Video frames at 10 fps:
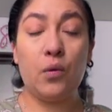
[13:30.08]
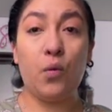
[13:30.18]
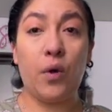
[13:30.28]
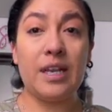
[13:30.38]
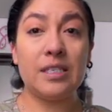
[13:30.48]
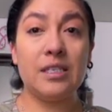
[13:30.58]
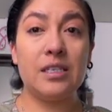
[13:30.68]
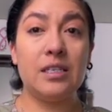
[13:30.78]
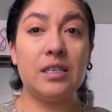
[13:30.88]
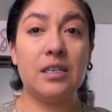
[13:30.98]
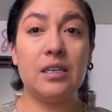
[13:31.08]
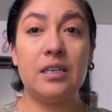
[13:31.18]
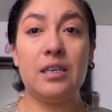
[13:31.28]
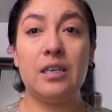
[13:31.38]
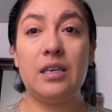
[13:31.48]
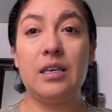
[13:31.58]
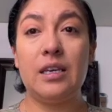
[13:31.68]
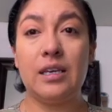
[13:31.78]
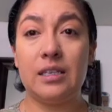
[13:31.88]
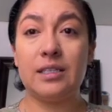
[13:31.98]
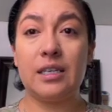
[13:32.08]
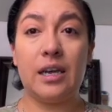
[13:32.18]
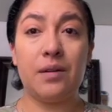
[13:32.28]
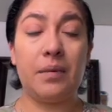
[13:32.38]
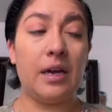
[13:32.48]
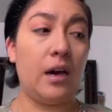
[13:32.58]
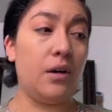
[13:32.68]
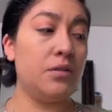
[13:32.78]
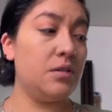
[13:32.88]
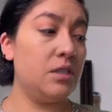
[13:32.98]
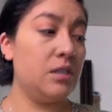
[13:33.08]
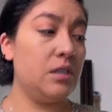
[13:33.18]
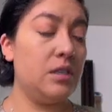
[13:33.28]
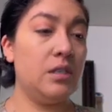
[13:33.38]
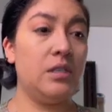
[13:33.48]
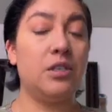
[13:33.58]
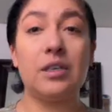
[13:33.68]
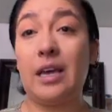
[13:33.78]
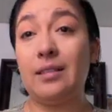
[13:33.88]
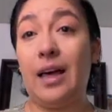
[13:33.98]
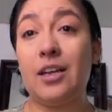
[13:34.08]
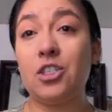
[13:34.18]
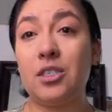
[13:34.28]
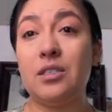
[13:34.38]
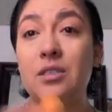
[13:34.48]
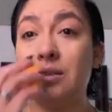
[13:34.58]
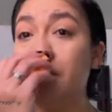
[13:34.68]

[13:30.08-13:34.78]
went inside my house to get lashes,